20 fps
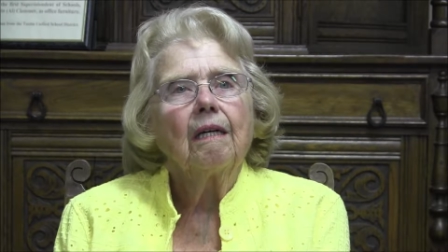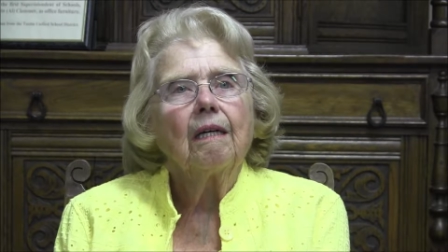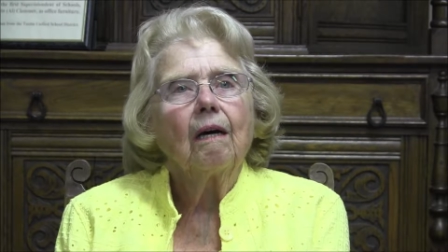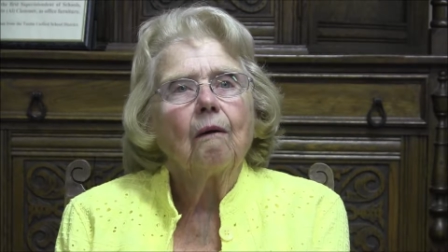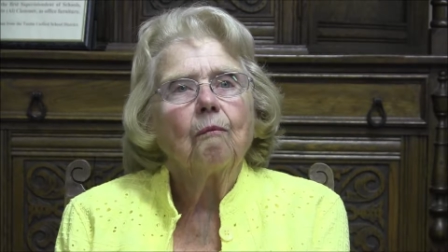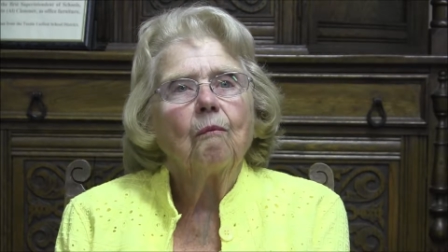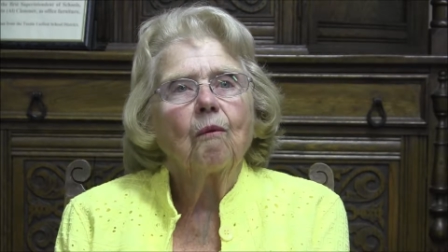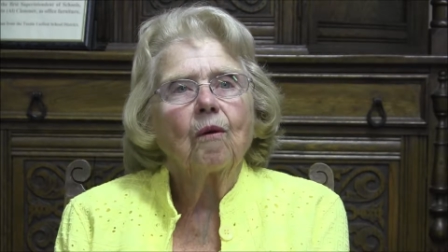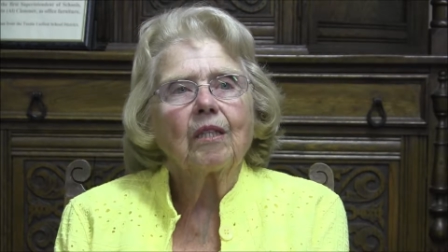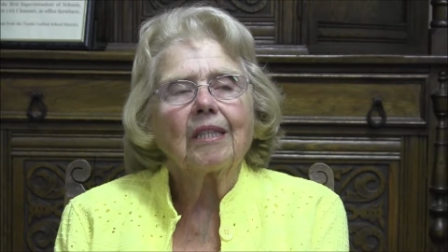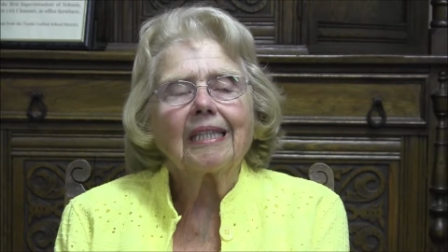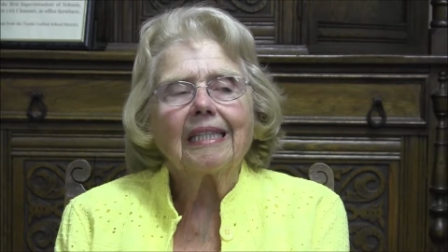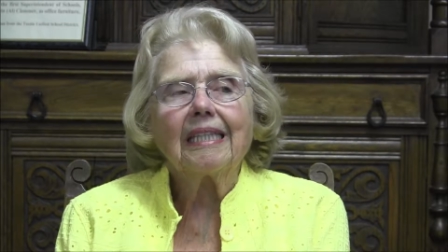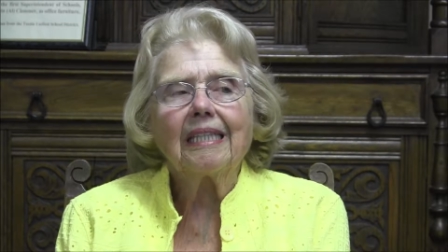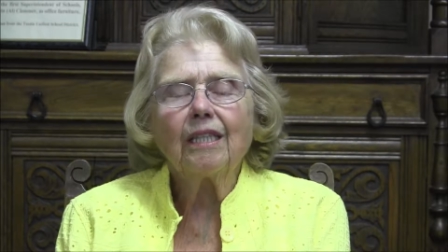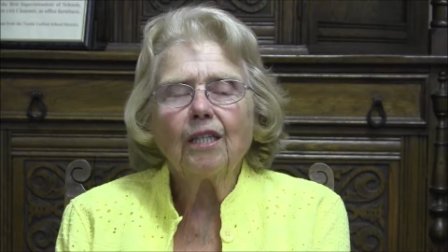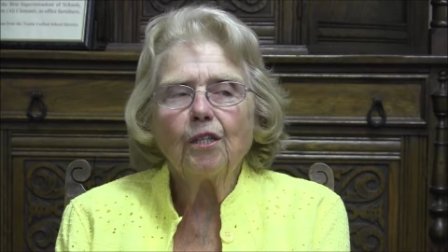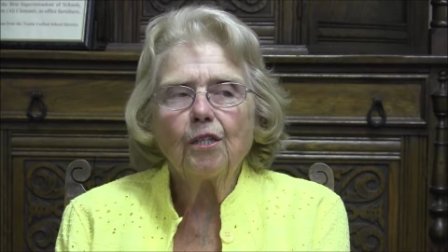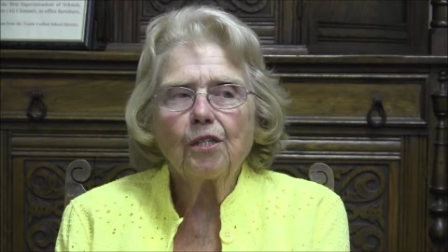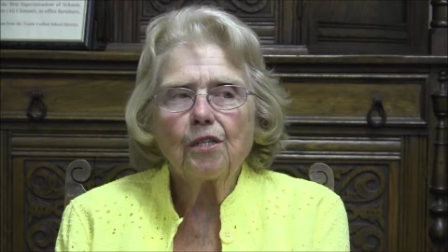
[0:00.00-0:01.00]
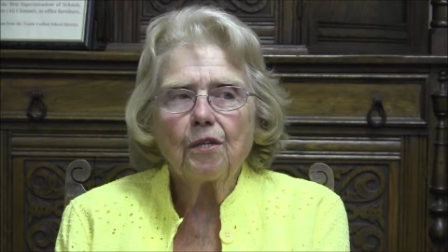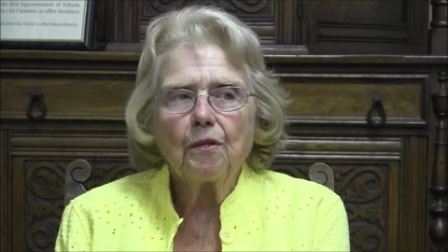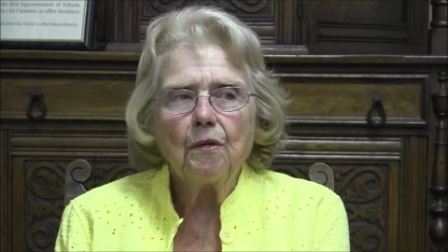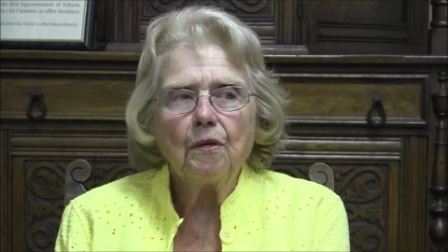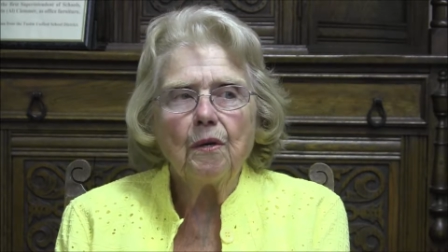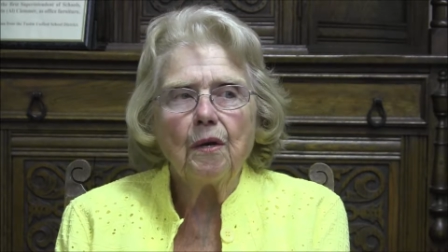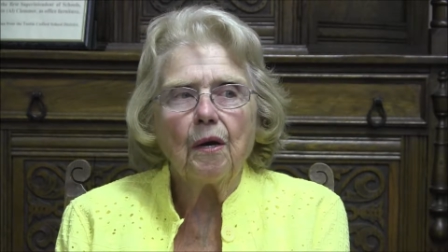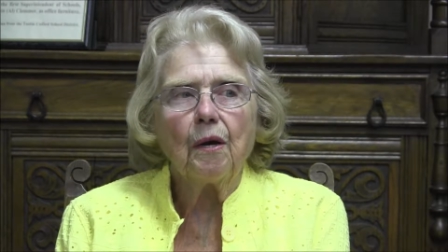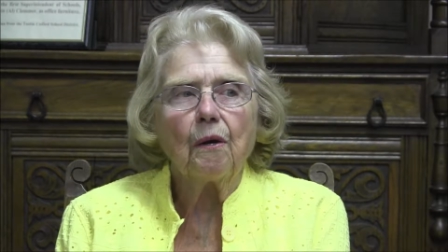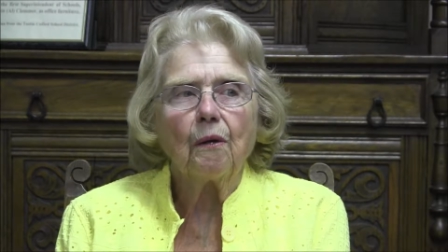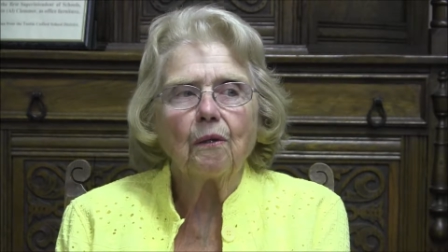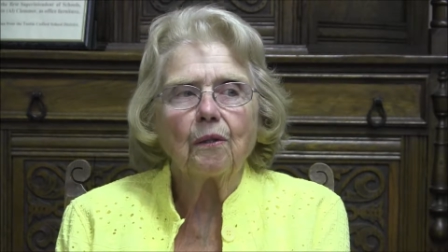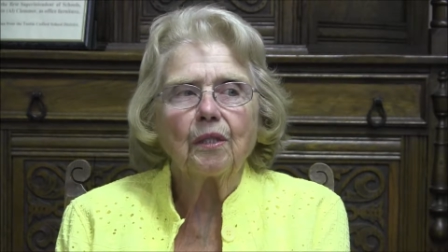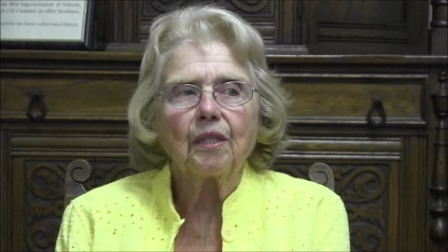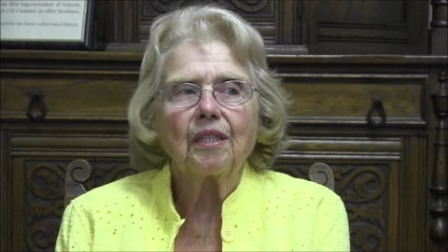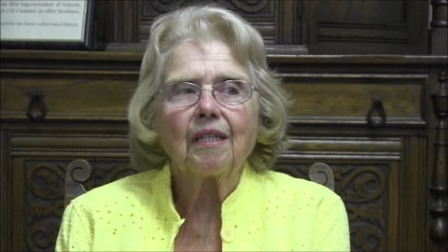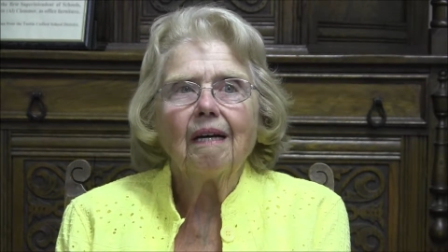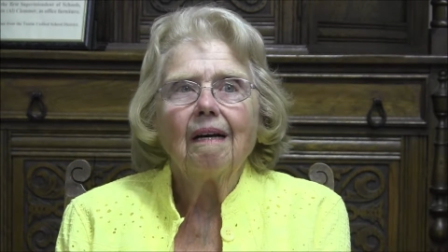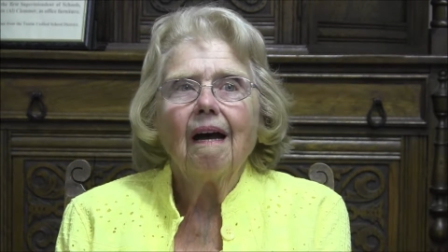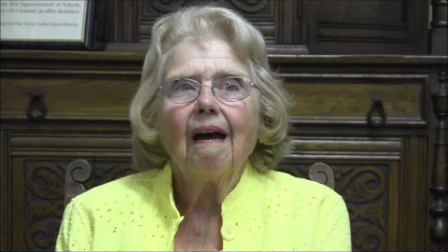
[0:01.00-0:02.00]
worked in the
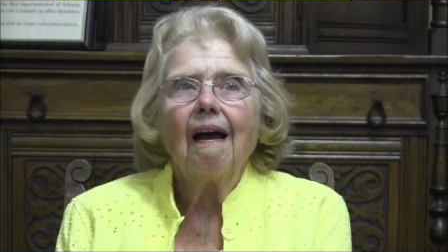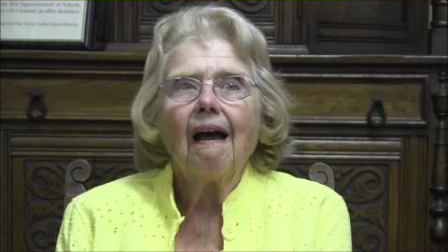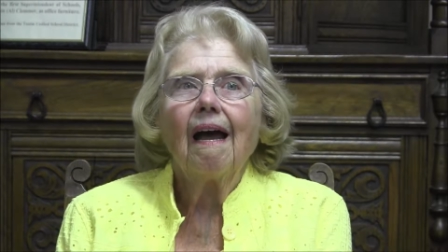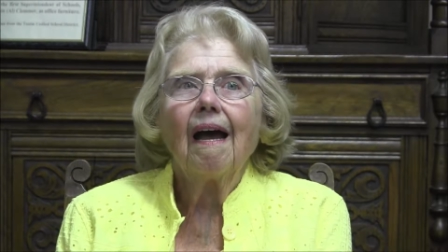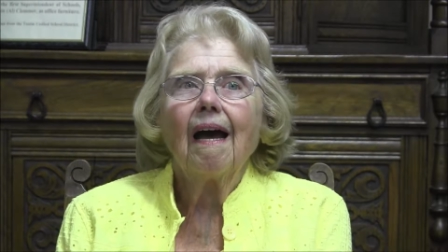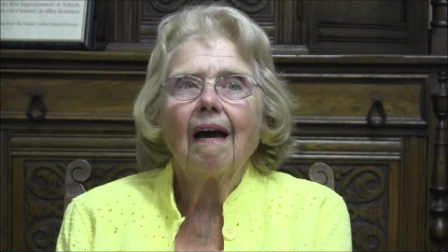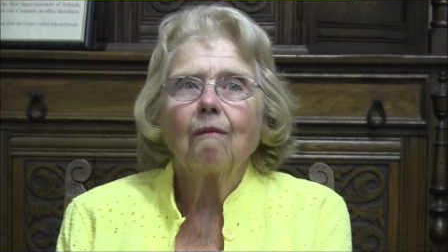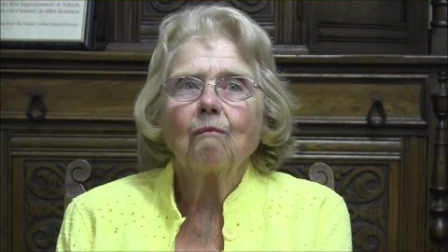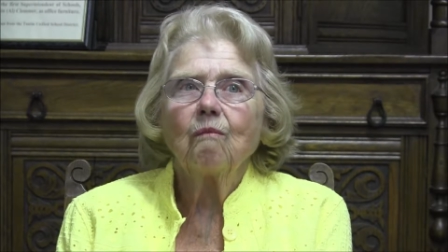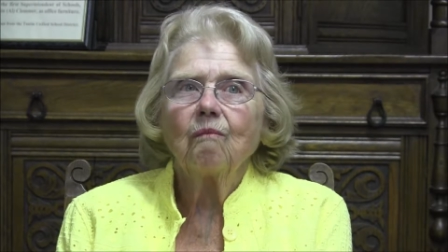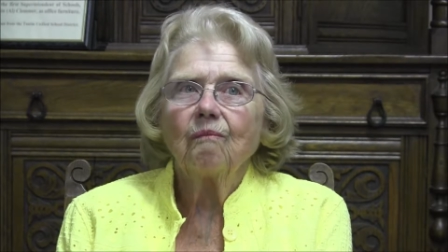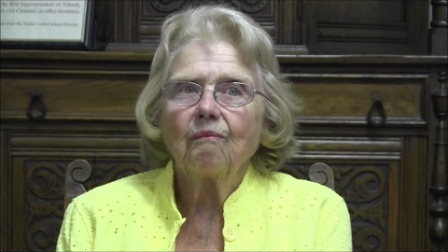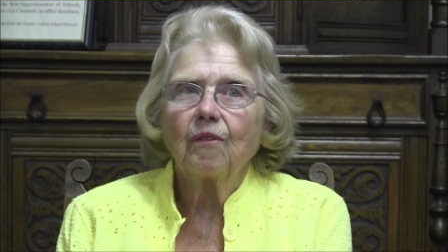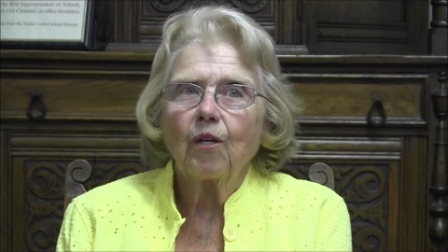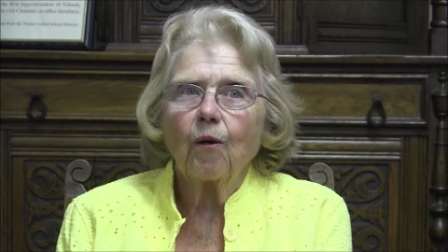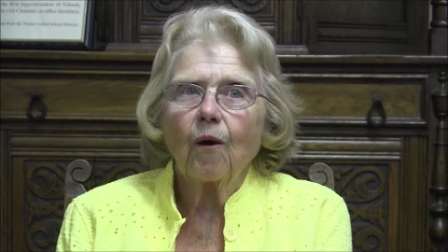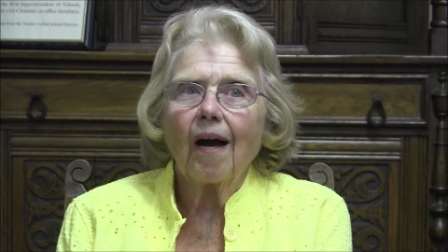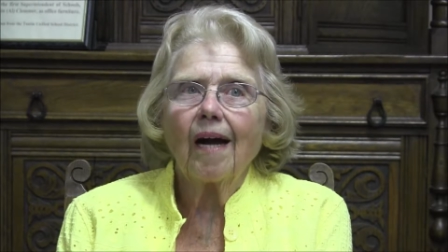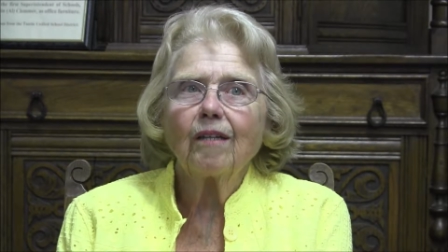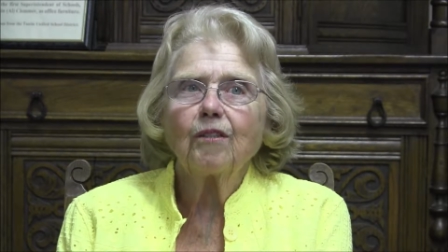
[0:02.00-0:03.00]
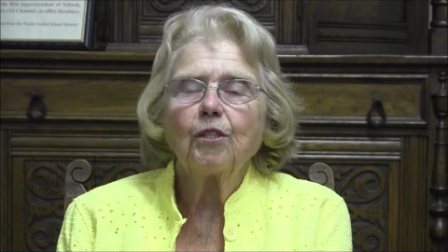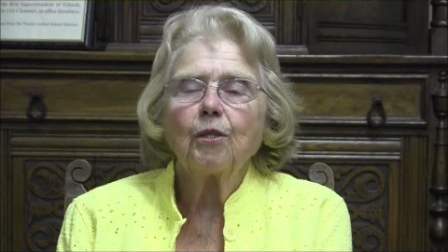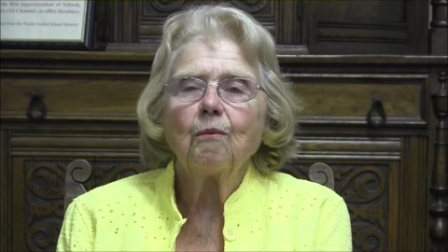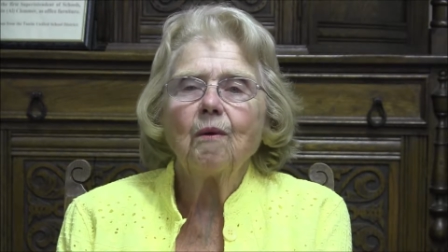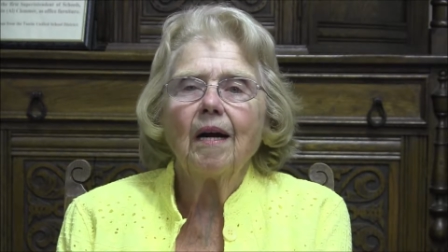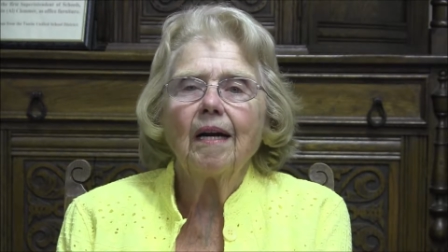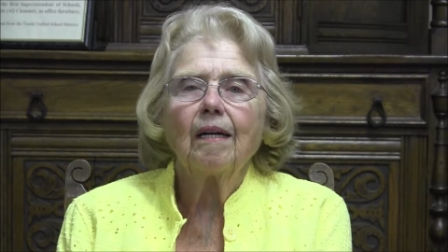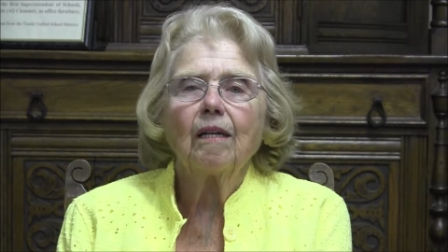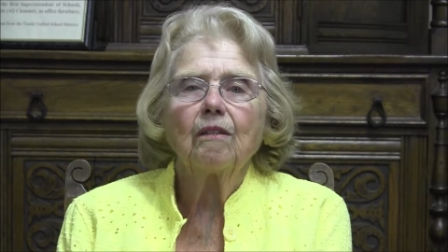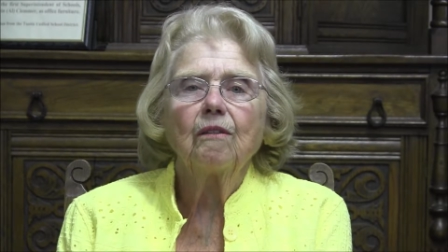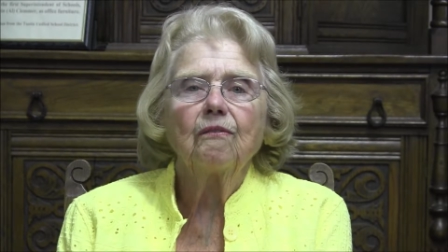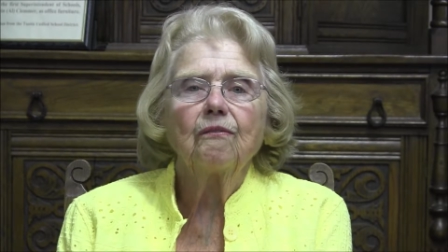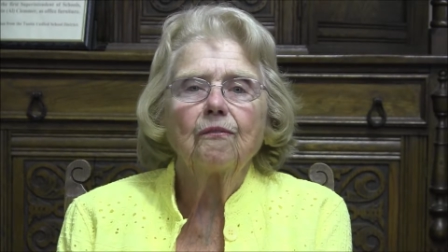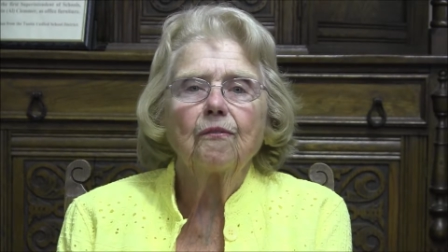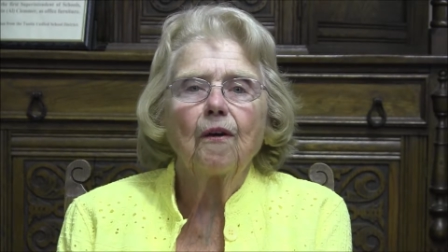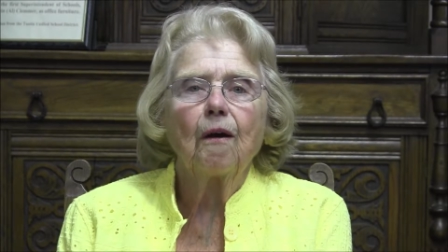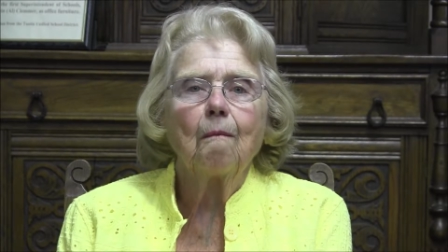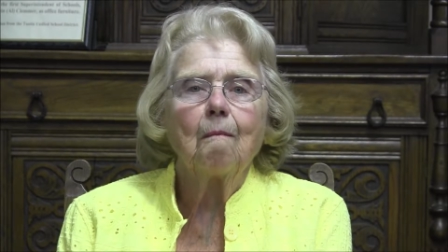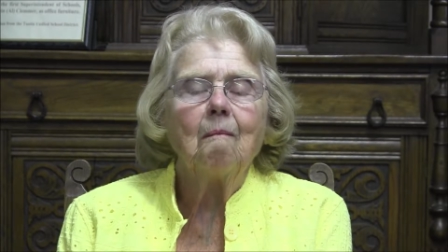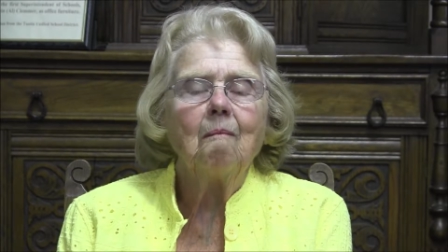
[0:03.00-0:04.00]
studios and graduated
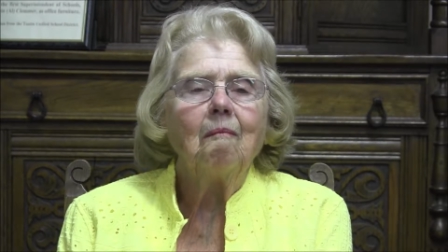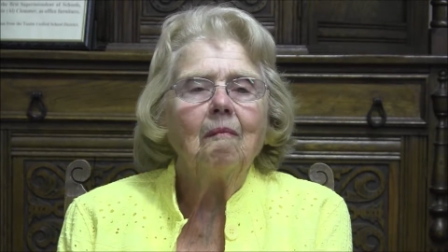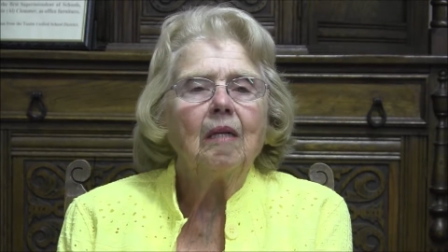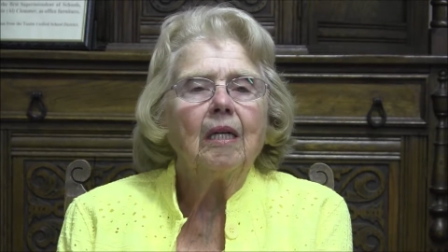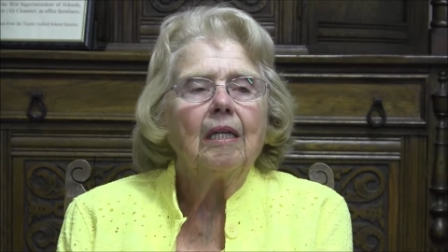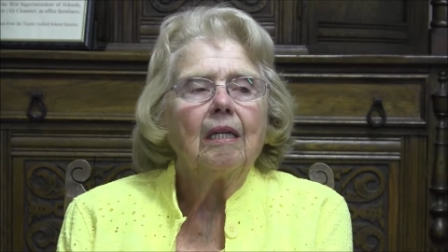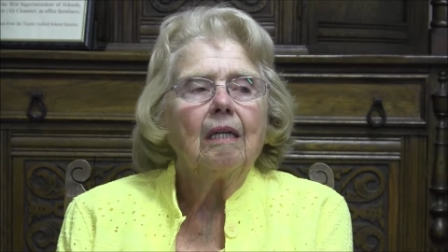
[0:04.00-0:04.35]
from